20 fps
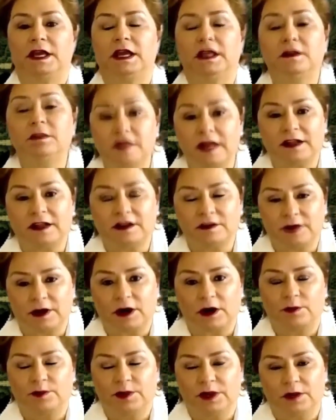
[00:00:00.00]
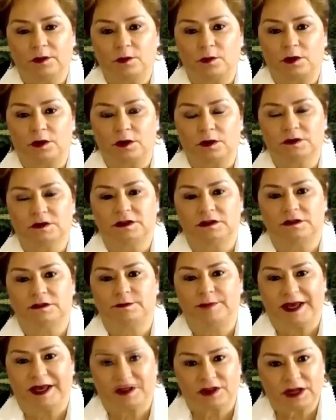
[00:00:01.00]
in the developing world,
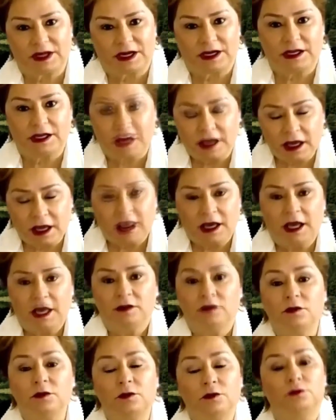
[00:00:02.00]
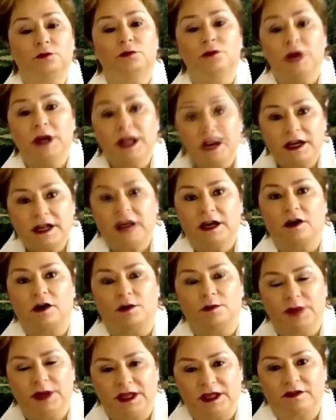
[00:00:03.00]
especially, to really
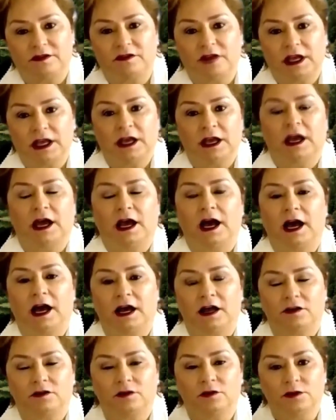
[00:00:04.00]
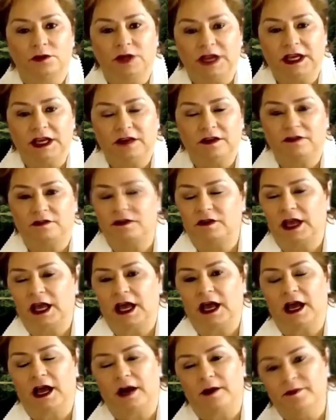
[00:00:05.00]
commit to this
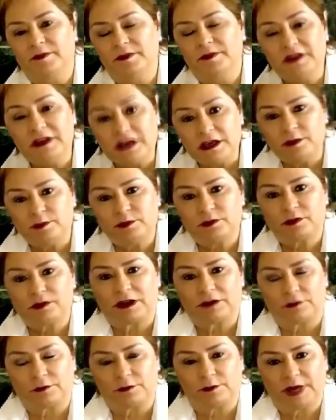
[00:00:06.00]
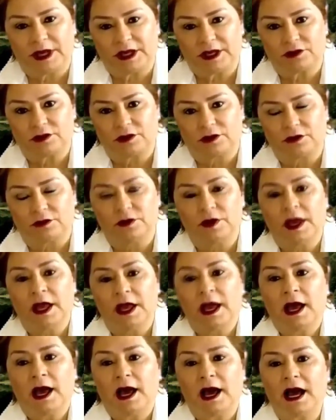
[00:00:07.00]
deep transformation.
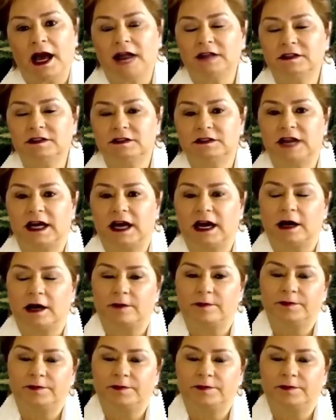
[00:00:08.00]
And